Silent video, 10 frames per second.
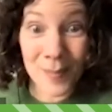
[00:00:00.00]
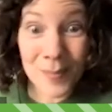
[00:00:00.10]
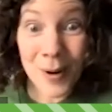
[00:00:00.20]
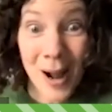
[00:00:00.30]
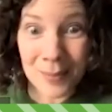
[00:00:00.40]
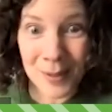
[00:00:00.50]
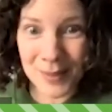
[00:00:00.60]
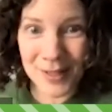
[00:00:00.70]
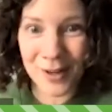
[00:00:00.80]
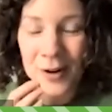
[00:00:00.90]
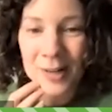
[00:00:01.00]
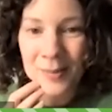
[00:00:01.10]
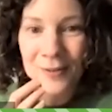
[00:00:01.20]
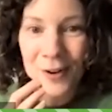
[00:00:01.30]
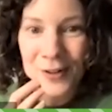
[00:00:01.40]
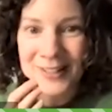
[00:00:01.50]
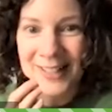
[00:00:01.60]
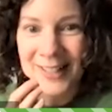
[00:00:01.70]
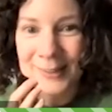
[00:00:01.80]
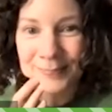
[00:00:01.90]
problem that you're going to be
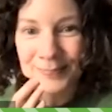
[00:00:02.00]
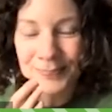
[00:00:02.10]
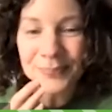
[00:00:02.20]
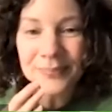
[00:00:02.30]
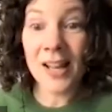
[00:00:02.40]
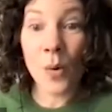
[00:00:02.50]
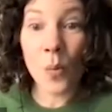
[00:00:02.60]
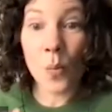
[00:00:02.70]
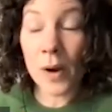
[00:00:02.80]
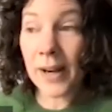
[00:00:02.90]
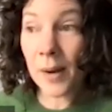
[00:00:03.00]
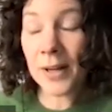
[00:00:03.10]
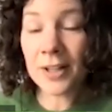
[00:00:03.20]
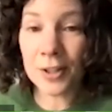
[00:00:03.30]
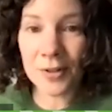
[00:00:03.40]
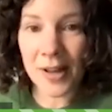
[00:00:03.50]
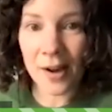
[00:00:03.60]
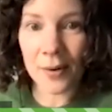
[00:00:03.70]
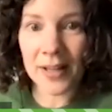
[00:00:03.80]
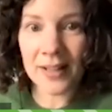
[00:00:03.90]
focusing on. What I want to do
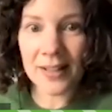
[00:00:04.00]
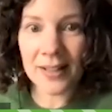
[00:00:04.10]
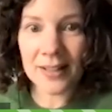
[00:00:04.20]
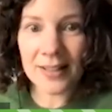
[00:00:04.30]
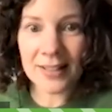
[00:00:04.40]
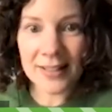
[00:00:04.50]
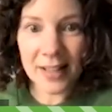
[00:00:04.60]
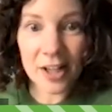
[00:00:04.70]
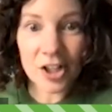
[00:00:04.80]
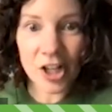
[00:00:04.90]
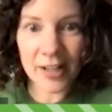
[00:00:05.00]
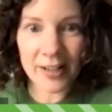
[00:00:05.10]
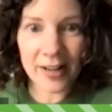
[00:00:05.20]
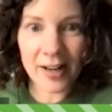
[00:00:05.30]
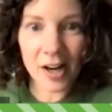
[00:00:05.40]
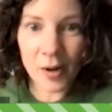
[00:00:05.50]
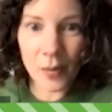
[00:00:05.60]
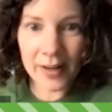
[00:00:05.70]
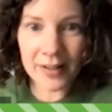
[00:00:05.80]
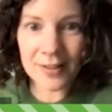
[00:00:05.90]
now is Sarah Jane and I are
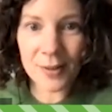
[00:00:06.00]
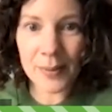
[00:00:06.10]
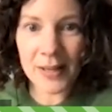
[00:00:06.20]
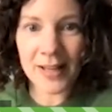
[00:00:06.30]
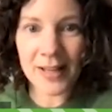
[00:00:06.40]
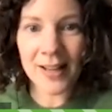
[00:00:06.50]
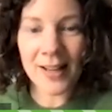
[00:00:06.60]
going to be